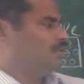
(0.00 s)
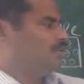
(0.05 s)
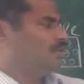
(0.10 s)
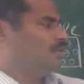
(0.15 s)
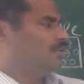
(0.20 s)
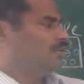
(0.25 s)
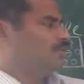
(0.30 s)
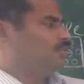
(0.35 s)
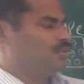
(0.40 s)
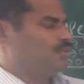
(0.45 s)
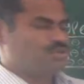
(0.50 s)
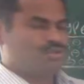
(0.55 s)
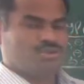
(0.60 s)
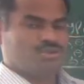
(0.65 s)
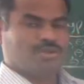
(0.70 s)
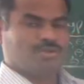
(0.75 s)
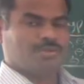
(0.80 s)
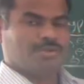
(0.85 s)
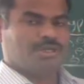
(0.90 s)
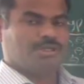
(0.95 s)
The
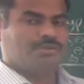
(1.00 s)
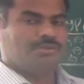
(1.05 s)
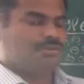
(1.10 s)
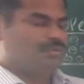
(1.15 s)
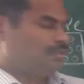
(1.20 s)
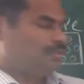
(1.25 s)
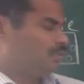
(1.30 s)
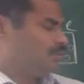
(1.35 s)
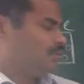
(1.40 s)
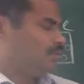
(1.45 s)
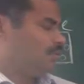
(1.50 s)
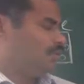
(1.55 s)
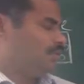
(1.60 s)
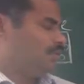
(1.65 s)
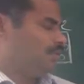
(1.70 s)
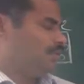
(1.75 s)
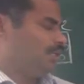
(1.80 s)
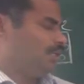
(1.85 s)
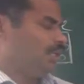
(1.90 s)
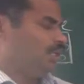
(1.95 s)
positive
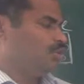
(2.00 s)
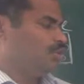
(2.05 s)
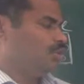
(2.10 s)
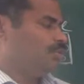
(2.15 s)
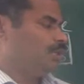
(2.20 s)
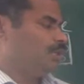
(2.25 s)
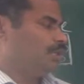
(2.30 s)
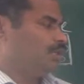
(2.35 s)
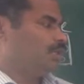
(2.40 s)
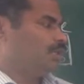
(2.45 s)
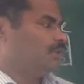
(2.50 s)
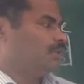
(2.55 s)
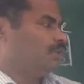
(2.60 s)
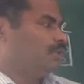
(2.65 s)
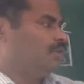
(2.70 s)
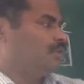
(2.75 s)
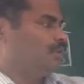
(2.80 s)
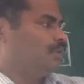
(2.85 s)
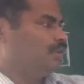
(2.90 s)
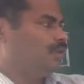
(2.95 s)
diode, negative battery,
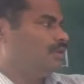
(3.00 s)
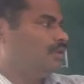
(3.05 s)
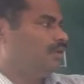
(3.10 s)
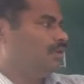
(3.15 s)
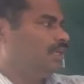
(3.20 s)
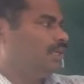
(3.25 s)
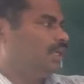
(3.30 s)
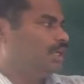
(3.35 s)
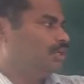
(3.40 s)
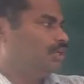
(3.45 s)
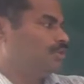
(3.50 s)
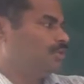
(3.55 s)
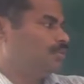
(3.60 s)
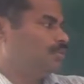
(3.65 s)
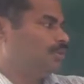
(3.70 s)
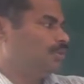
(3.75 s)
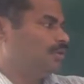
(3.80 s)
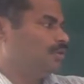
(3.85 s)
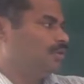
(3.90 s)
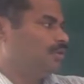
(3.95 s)
and negative
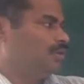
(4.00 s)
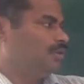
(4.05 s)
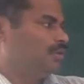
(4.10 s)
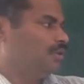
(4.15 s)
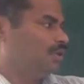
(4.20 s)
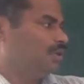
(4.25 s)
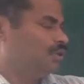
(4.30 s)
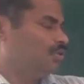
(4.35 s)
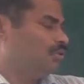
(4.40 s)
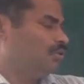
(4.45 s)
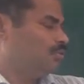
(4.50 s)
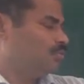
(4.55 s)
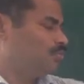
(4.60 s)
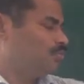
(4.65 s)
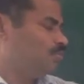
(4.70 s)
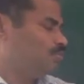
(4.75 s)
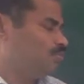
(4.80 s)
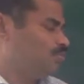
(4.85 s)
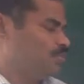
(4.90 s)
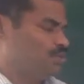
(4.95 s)

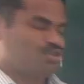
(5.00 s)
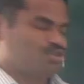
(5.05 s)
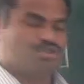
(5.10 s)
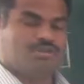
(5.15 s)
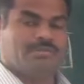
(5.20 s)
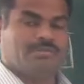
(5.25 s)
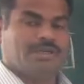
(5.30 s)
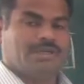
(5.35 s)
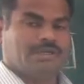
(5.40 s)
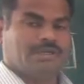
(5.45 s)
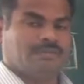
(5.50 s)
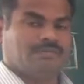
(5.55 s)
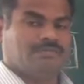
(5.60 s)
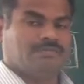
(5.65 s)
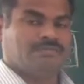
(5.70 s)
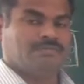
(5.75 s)
diode, positive battery.